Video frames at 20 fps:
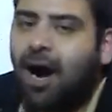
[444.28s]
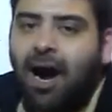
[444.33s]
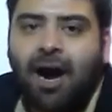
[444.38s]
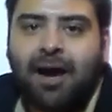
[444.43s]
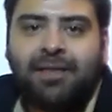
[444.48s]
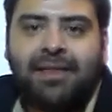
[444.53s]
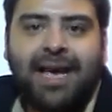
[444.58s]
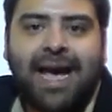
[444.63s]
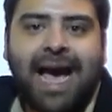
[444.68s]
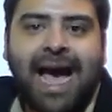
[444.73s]

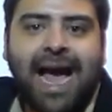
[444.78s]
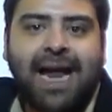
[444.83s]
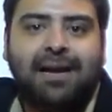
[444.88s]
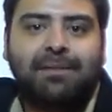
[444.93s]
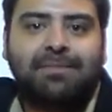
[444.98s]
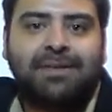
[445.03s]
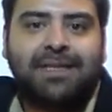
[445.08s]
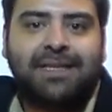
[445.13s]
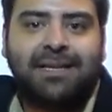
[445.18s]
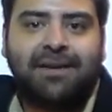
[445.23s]
Are the
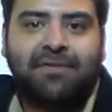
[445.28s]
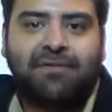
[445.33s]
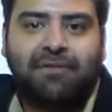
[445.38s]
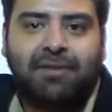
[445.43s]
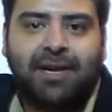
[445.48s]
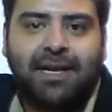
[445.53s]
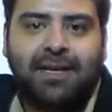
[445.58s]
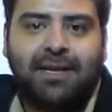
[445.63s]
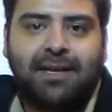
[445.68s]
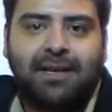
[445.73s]
atoms
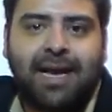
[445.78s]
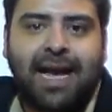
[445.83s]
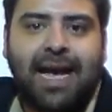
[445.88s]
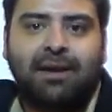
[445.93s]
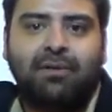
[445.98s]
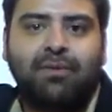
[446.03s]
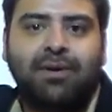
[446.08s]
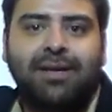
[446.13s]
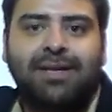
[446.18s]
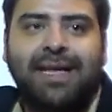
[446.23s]
different,
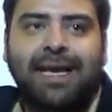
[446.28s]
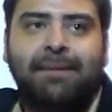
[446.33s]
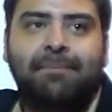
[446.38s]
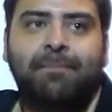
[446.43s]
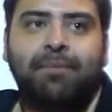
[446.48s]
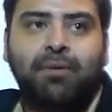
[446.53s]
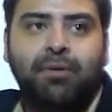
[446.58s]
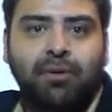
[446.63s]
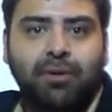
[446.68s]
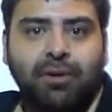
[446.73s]
and will they
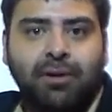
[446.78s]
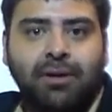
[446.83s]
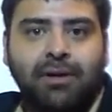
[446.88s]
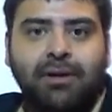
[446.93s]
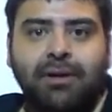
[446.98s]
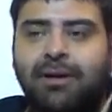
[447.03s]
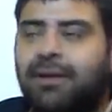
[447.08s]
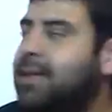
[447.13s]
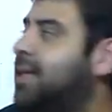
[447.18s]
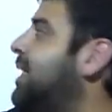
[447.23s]

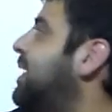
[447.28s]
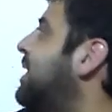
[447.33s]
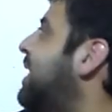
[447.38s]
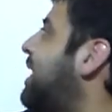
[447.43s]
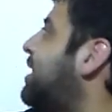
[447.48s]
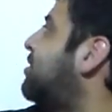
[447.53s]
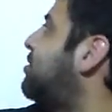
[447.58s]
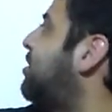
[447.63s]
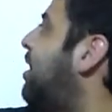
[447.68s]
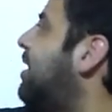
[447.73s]
pull the
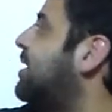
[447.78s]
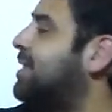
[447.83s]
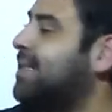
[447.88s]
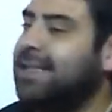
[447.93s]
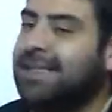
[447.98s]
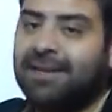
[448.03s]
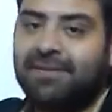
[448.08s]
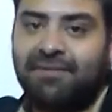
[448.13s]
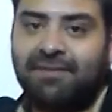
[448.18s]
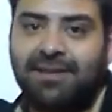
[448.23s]
electrons
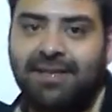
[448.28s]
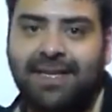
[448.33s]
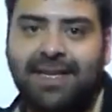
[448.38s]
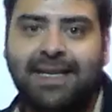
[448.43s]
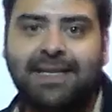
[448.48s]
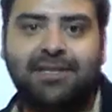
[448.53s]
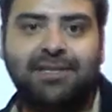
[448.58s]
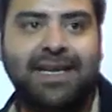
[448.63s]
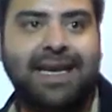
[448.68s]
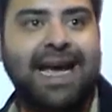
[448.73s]

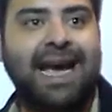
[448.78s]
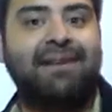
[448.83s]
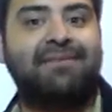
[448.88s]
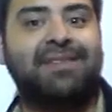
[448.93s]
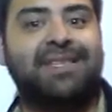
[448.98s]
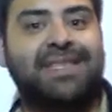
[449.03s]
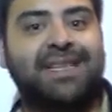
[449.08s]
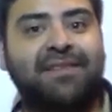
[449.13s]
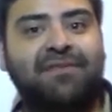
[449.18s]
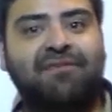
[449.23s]
differently? Do they
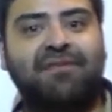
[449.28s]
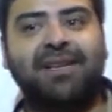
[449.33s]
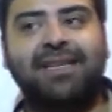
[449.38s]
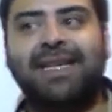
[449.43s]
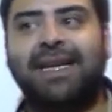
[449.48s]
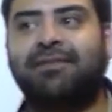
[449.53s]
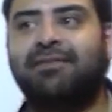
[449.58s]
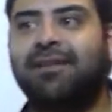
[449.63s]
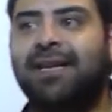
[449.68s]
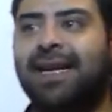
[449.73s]
have different
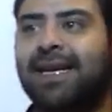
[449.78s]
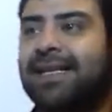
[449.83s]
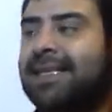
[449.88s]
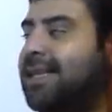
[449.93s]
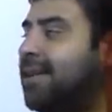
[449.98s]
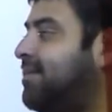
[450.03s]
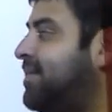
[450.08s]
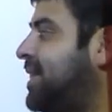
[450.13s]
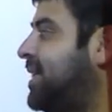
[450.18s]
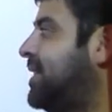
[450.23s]

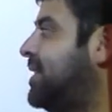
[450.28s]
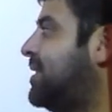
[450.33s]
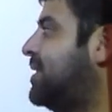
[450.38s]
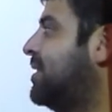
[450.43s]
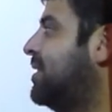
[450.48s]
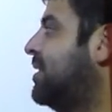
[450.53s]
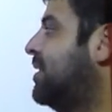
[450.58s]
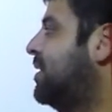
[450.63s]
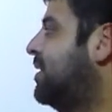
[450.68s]
electronegativities?